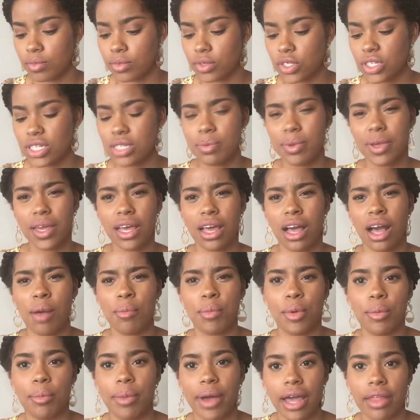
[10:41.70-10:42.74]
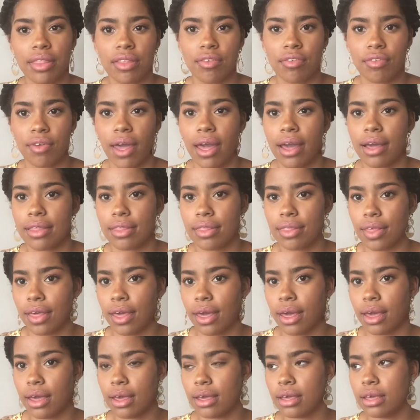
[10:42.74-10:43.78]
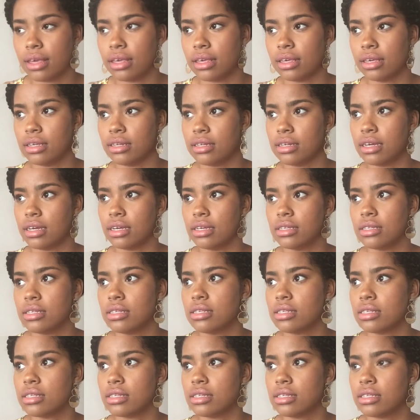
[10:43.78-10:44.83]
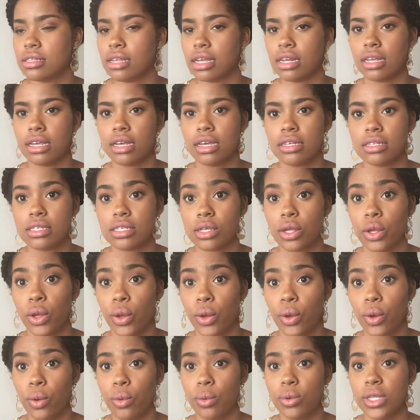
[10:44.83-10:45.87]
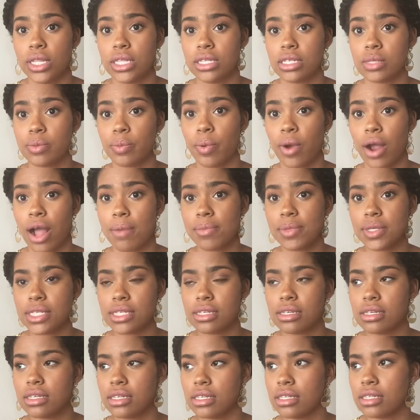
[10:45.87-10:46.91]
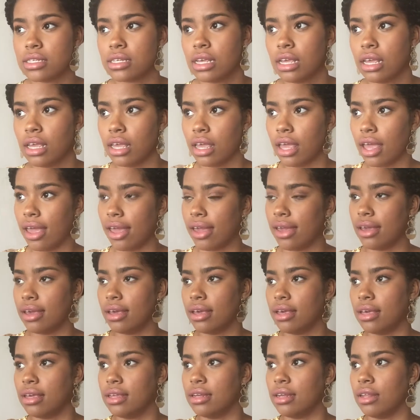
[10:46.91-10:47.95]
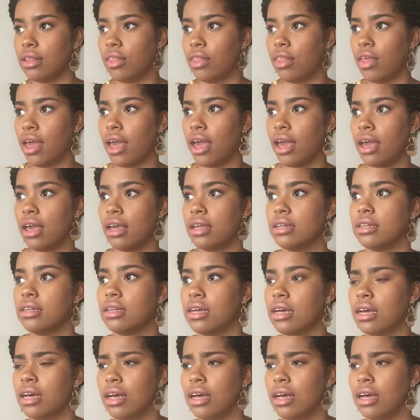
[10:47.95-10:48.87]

just being humbled by the fact that He does steady us with His promises, and that